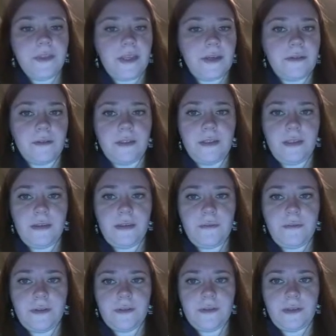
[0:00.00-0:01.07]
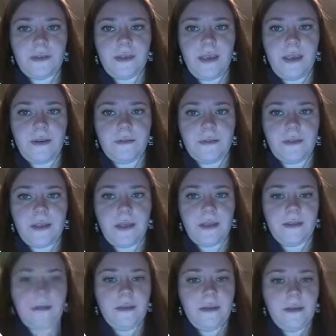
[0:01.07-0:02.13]
I only need the ones on the
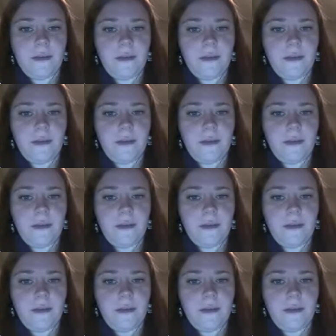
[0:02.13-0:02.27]
outside.